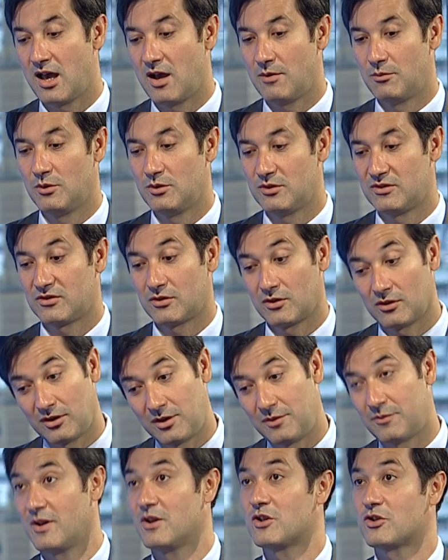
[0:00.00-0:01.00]
I would
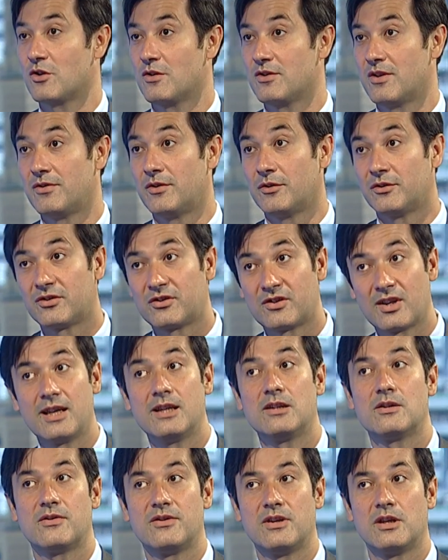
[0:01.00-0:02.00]
certainly venture that the
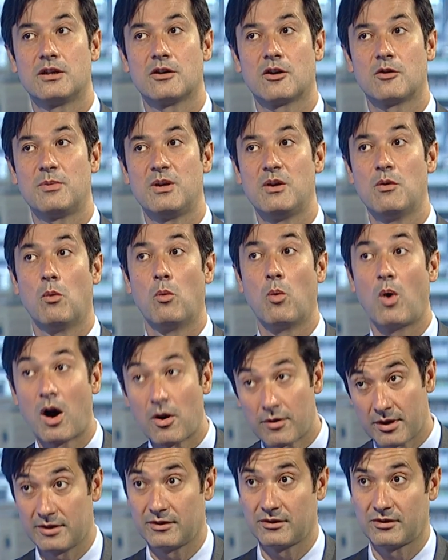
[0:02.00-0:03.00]
state of the economy
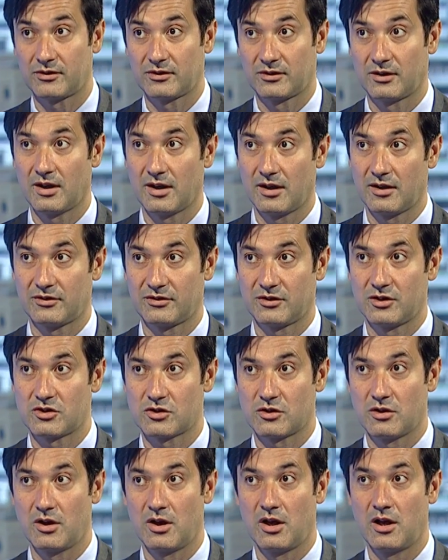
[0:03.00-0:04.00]
warrants
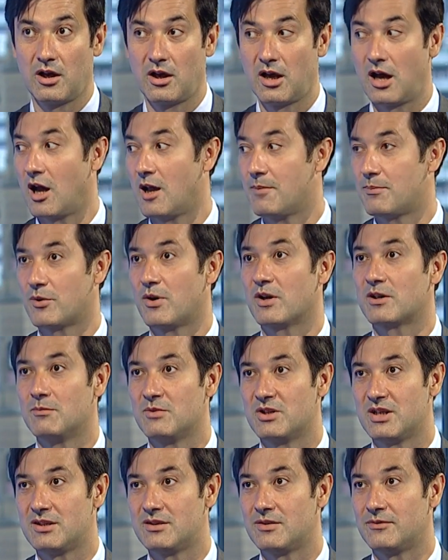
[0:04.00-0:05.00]
such a
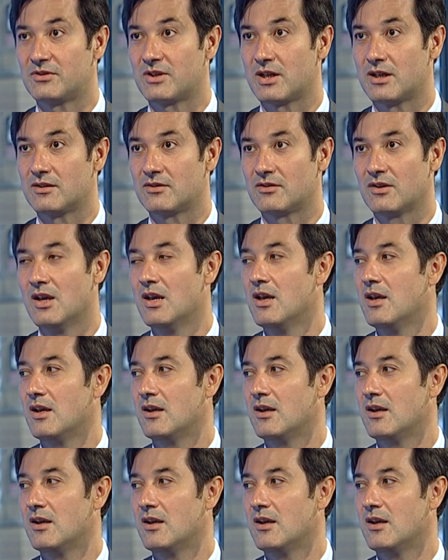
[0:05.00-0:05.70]
hyper-accommodative stance.